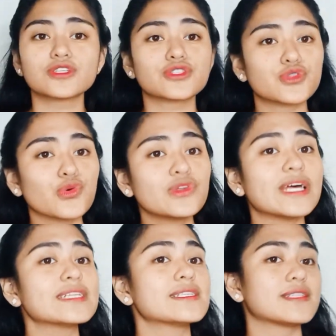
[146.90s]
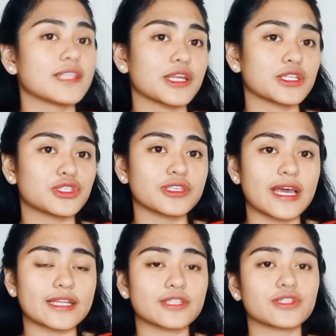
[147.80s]
Students need to
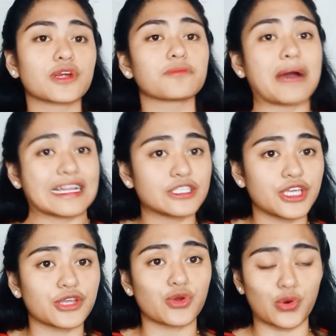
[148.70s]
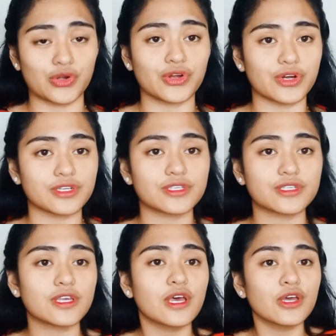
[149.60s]
get their matching orders.
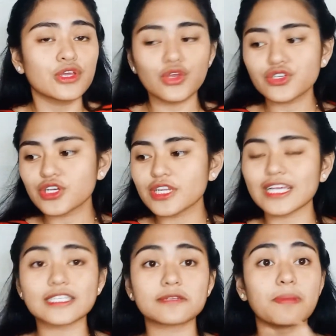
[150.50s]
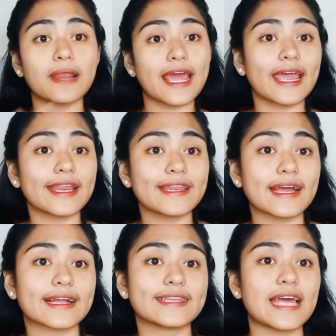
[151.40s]
You should explain
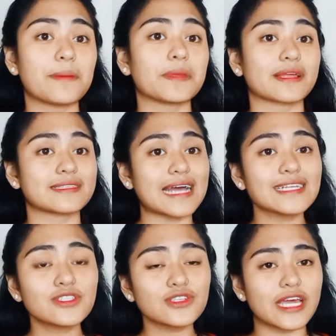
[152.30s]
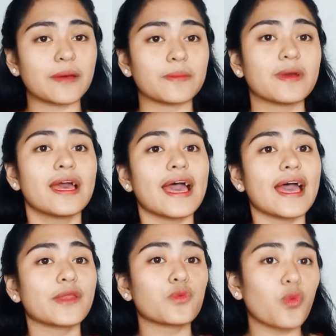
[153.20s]
the academic task to them
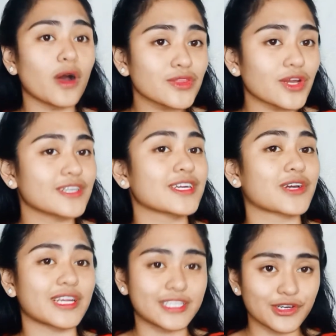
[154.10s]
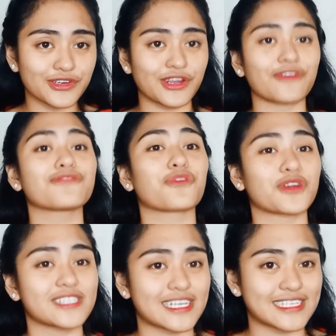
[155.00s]
and what are the criteria
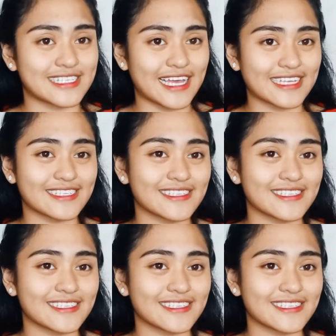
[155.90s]
for success.